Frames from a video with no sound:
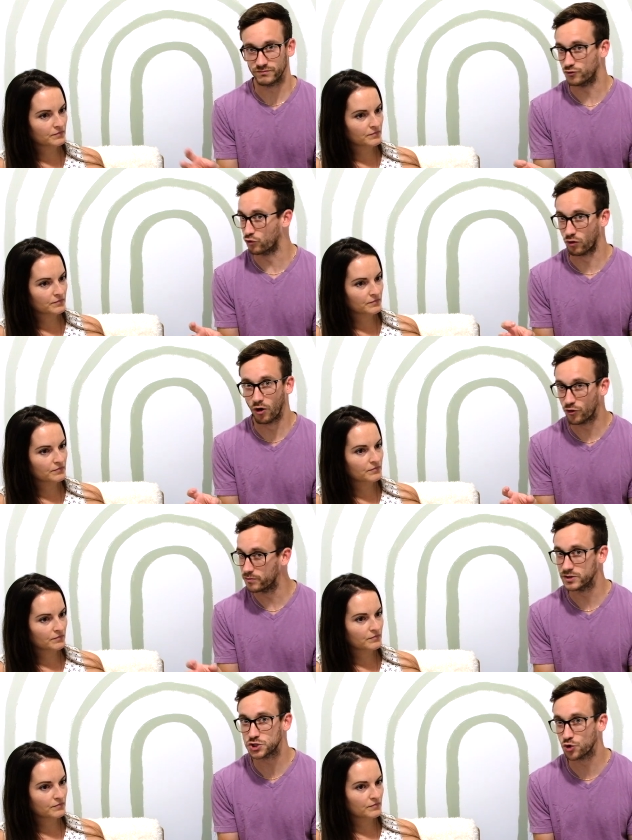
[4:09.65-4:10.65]

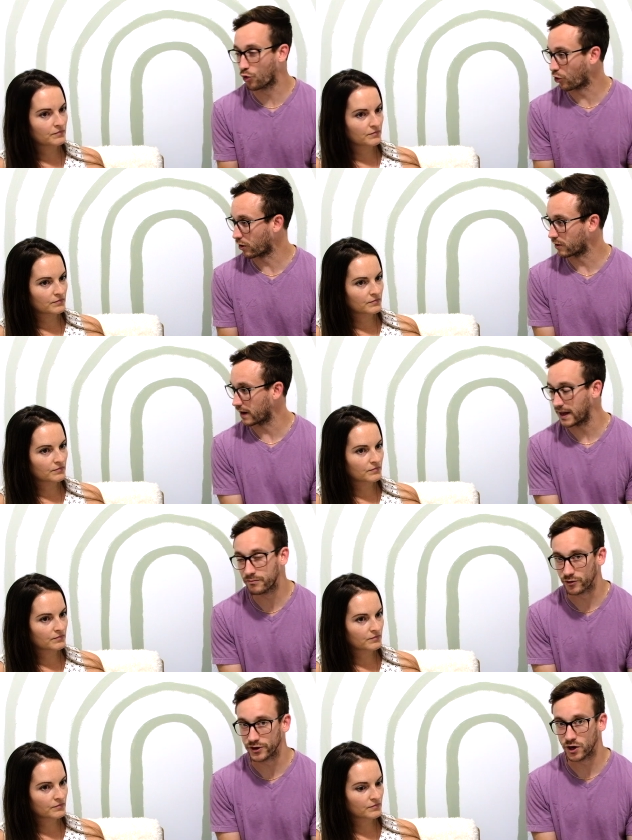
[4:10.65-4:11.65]
Speaker 1: grown mature
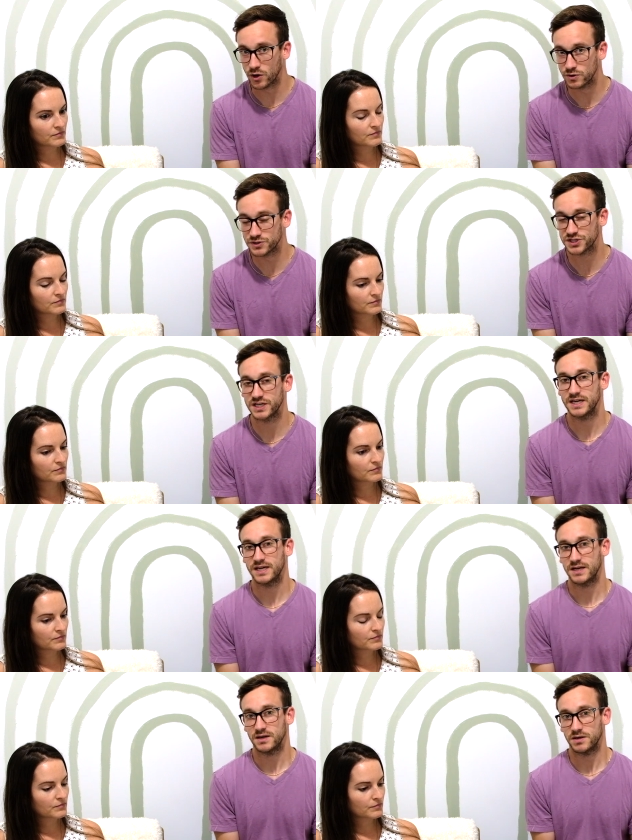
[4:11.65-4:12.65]
embryos,
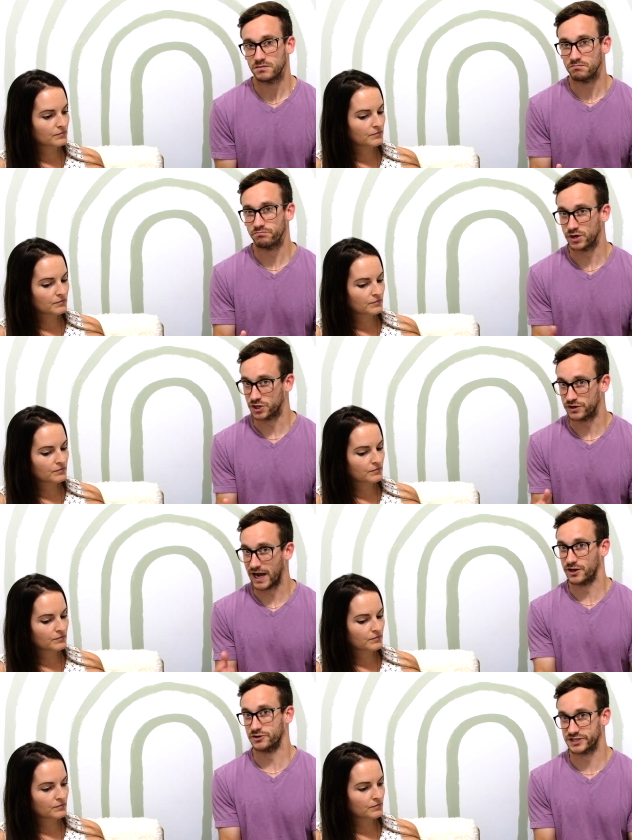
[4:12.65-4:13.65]
but
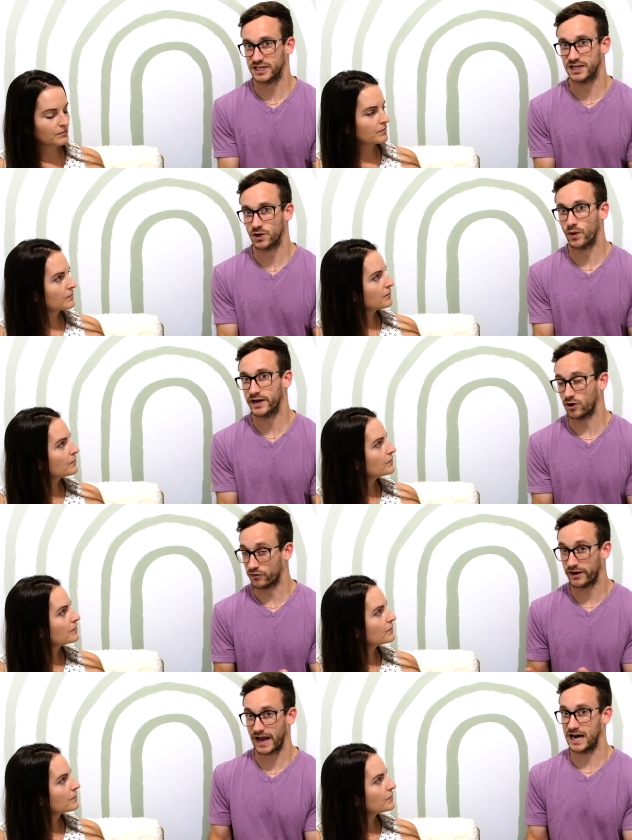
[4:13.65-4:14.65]
now you're sitting here waiting,
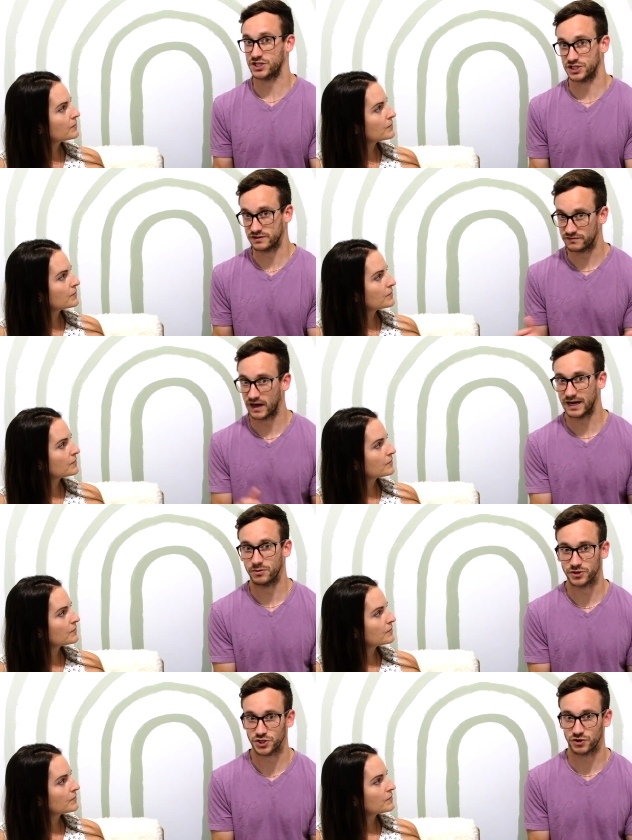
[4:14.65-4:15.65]
are they actually
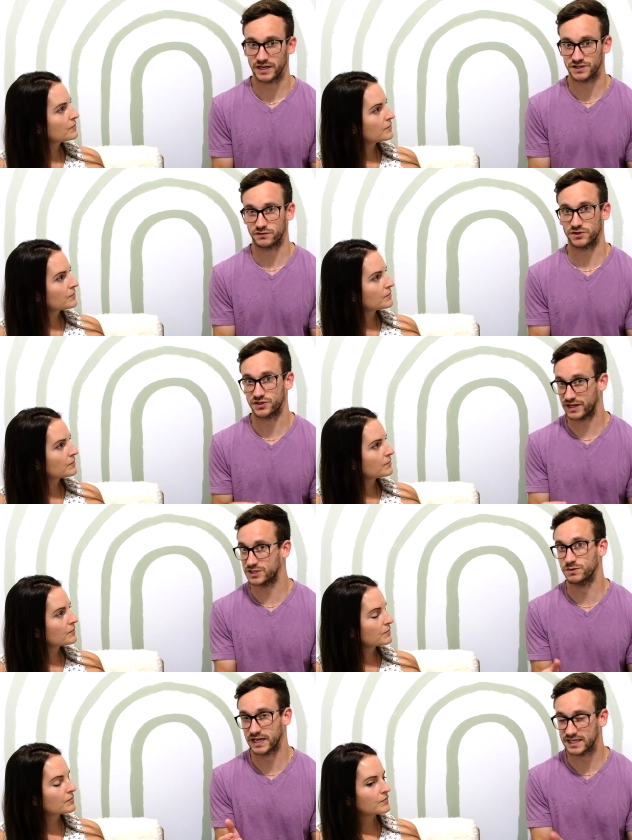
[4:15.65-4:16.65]
viable to transfer? So that's what that